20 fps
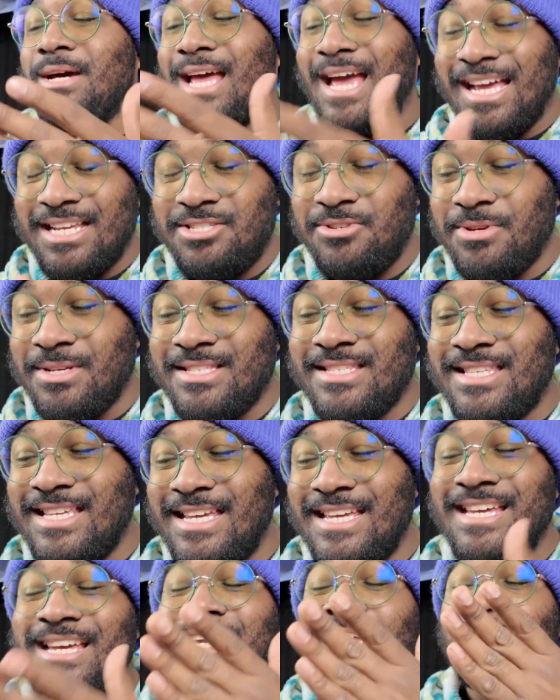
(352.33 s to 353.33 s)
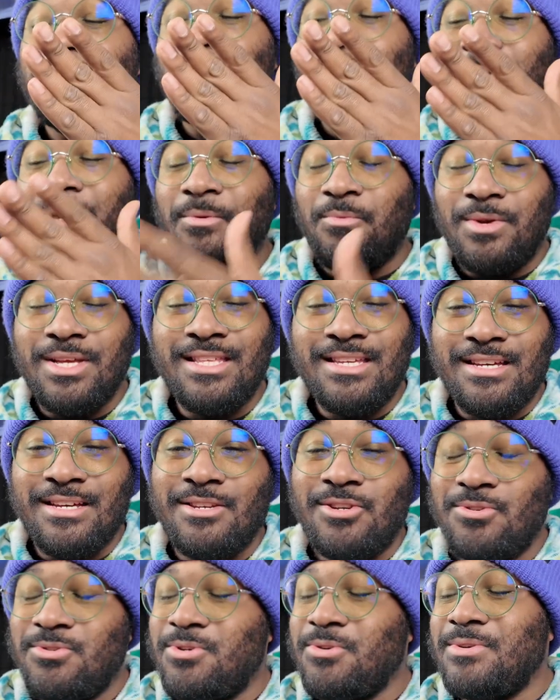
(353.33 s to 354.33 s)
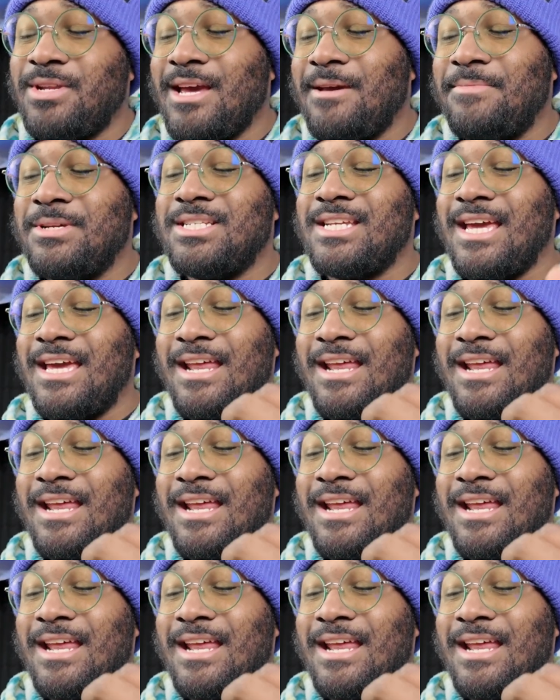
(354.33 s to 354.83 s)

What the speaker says: But as you can see, doing really good neutral damage,